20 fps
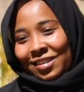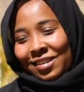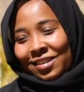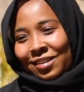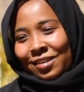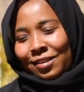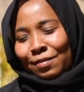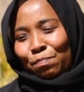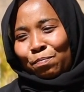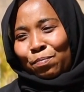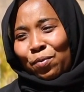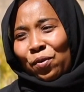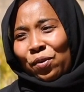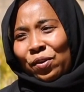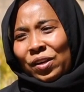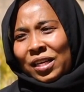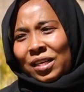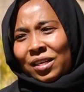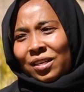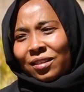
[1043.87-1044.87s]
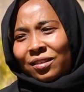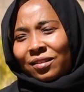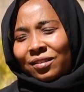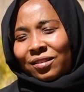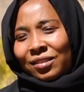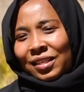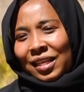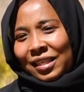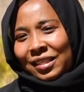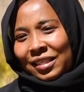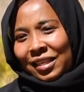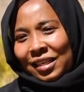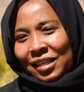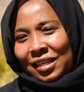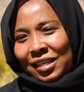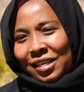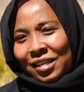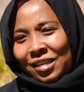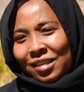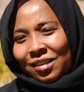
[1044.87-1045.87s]
Upon
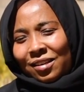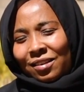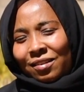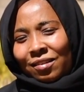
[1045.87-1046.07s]
surgery,